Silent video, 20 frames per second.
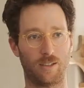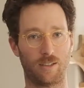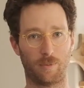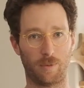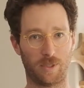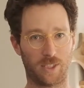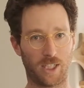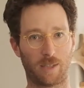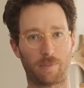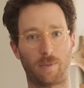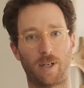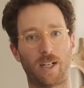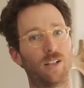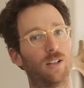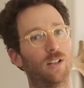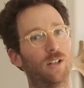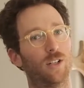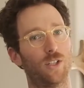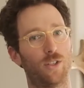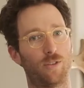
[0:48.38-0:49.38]
to protect my
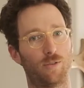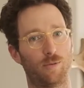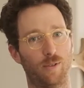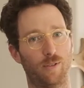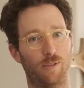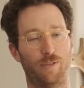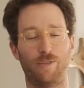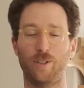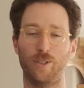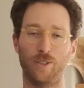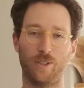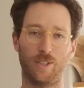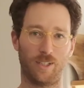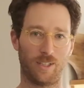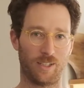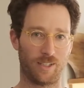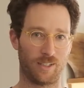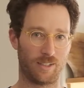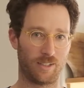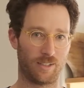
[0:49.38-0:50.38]
clothes from the food
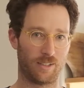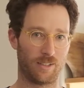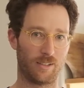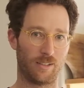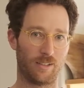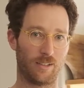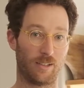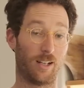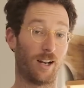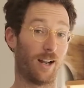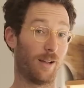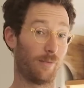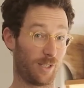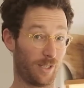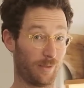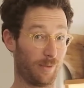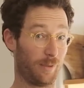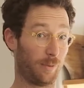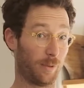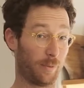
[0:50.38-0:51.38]
that I'm
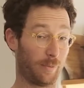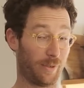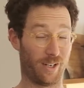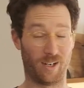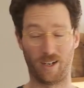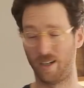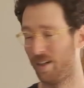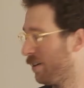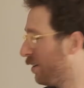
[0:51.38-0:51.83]
gonna be preparing.